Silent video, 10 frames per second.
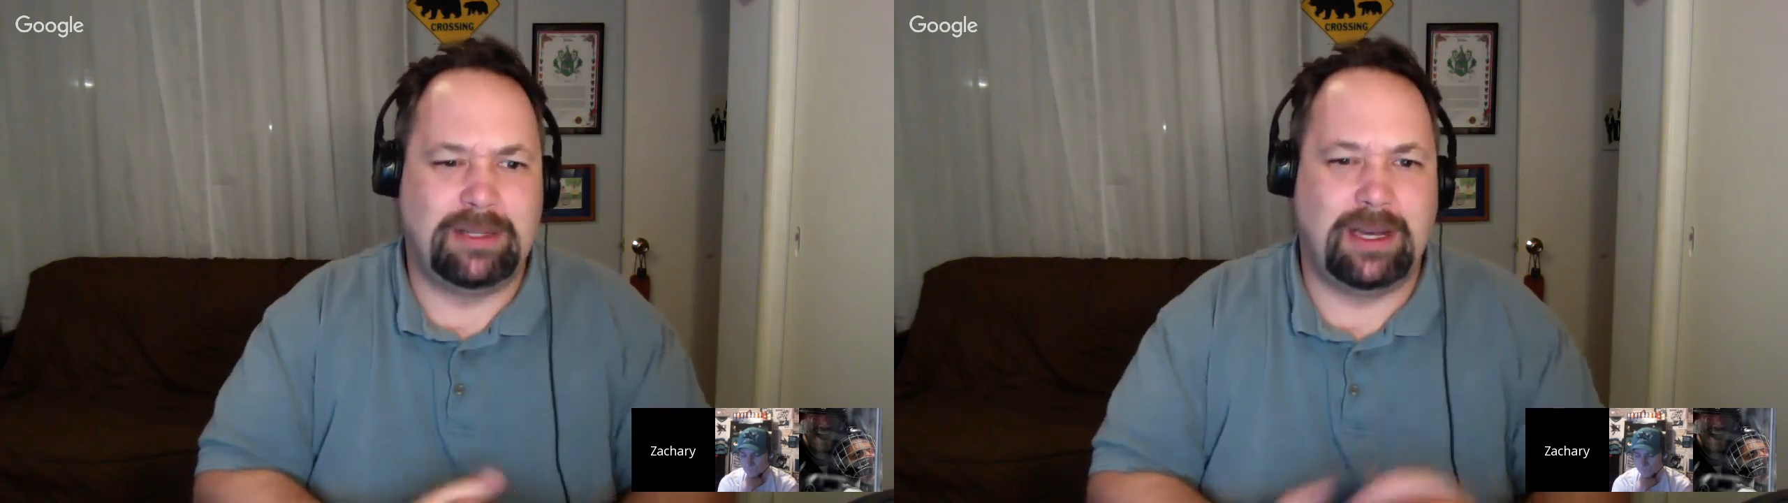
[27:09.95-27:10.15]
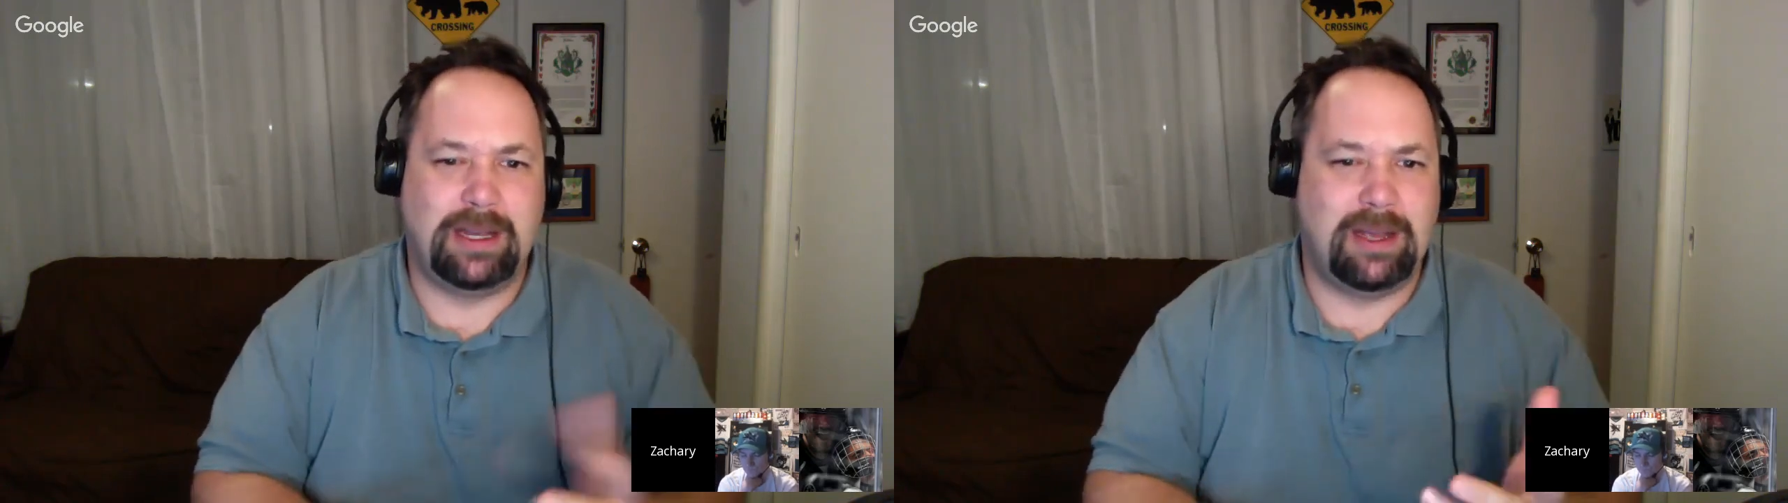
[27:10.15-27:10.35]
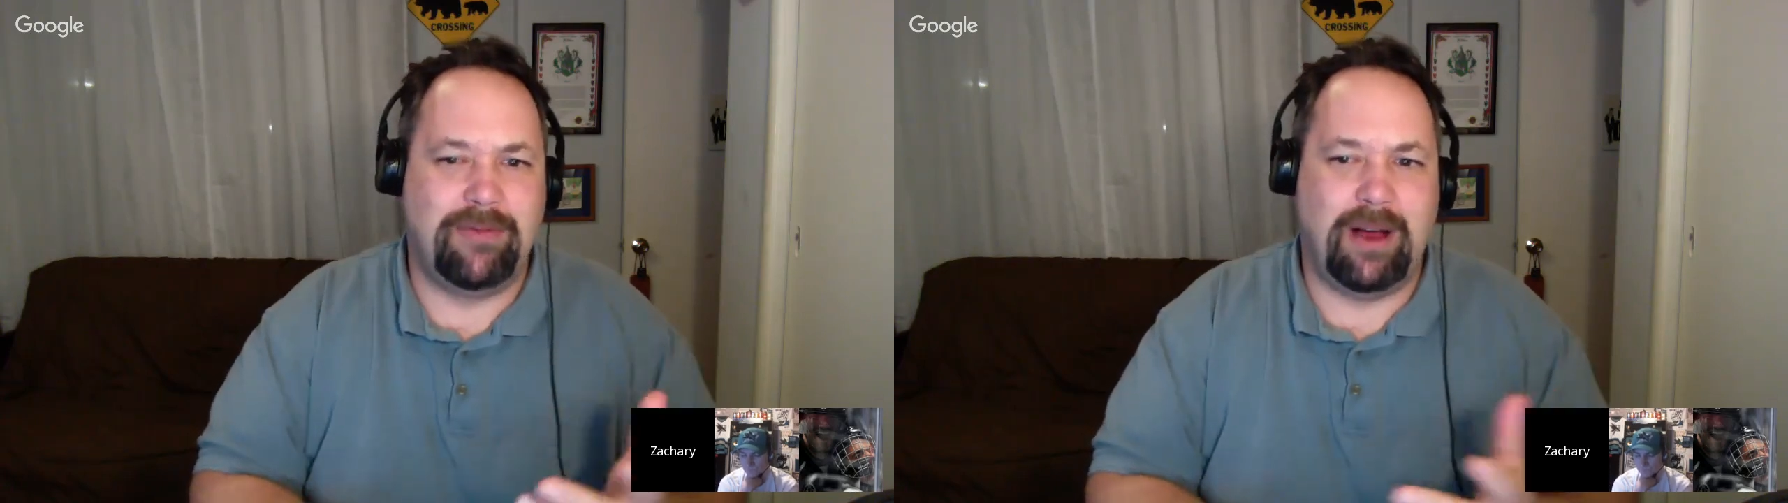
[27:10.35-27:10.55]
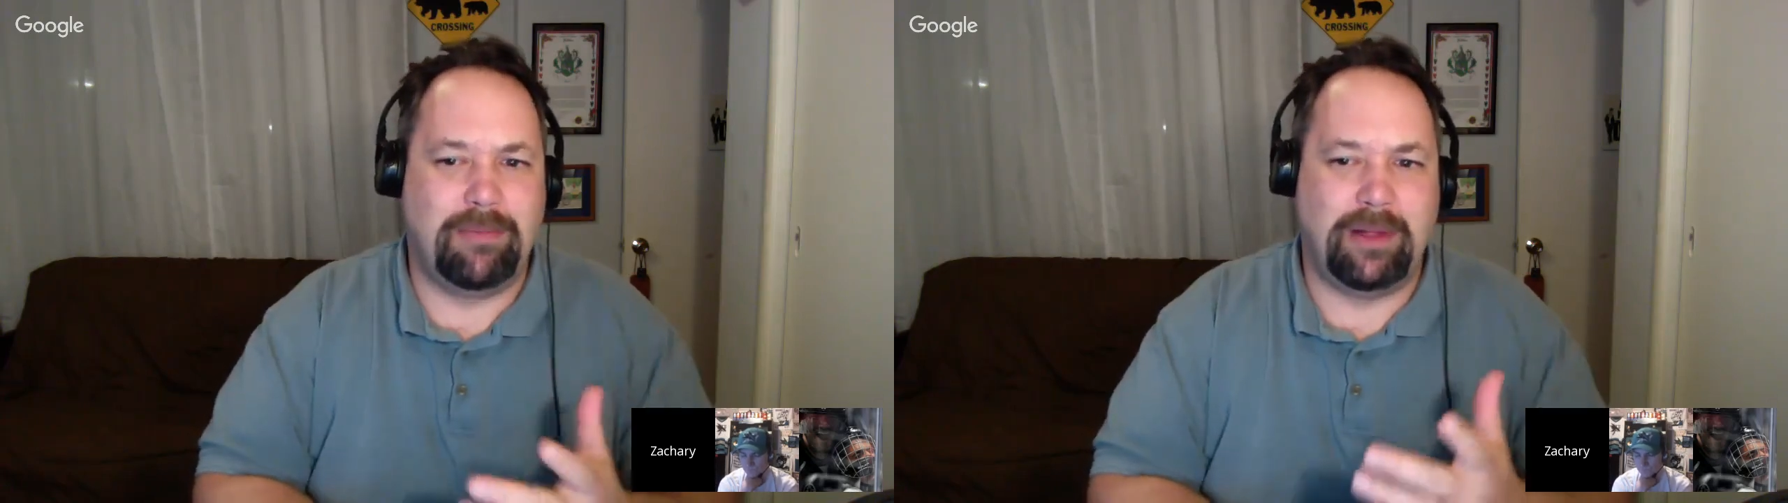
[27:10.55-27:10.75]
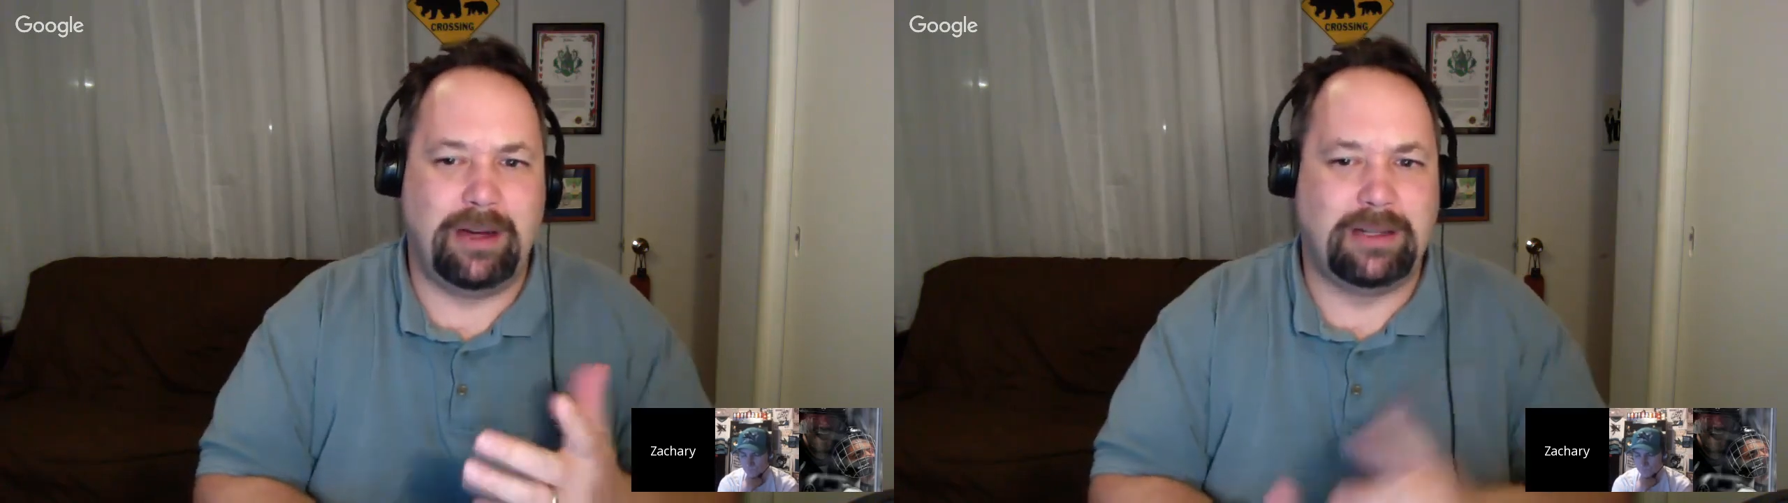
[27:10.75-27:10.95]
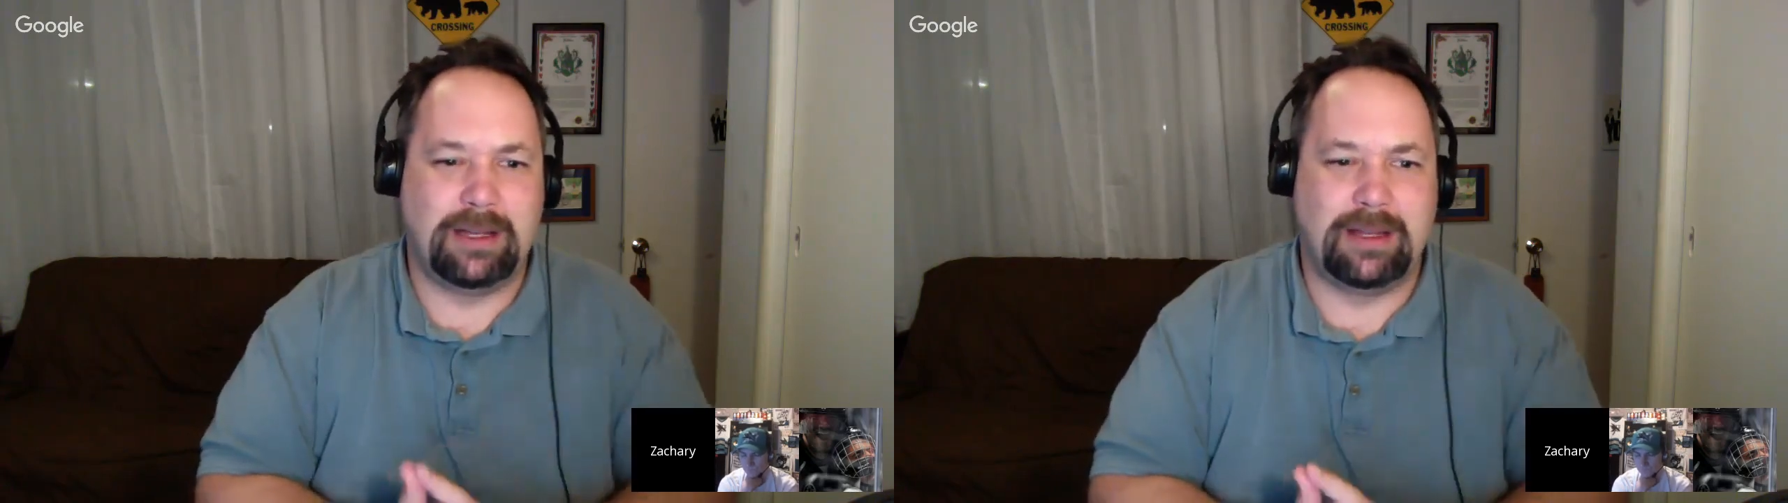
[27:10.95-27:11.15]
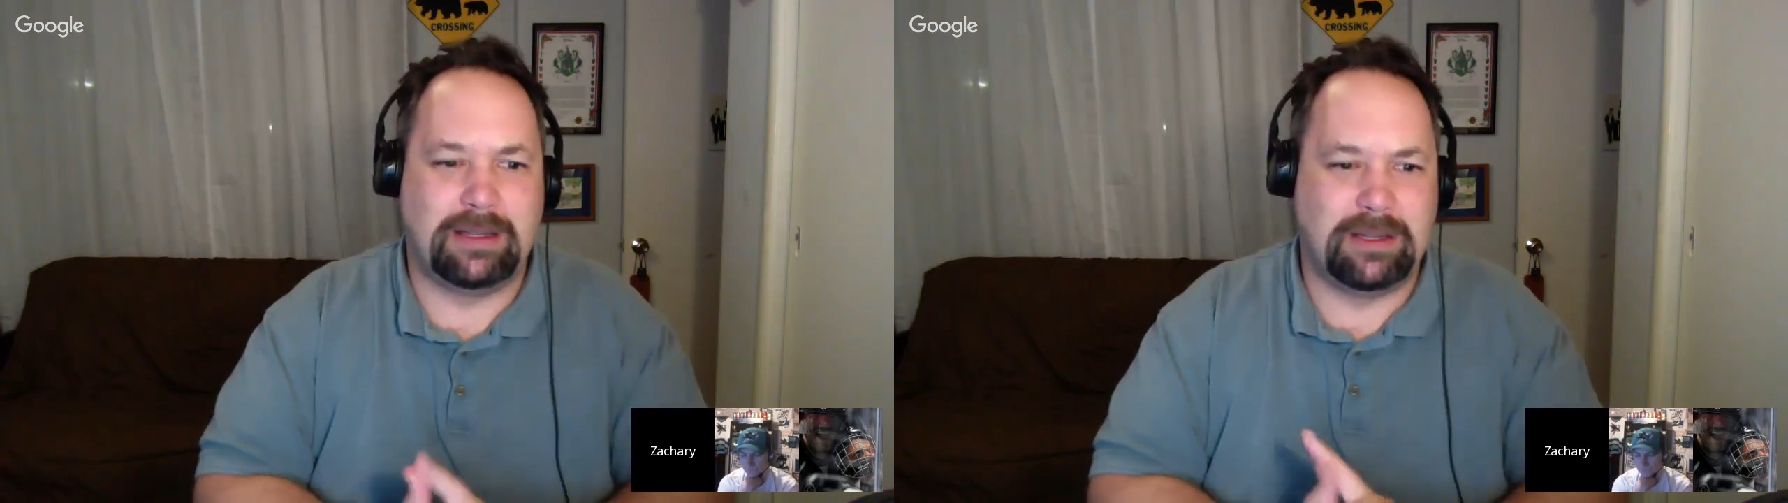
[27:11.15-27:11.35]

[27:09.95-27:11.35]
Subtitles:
going to give up players like this?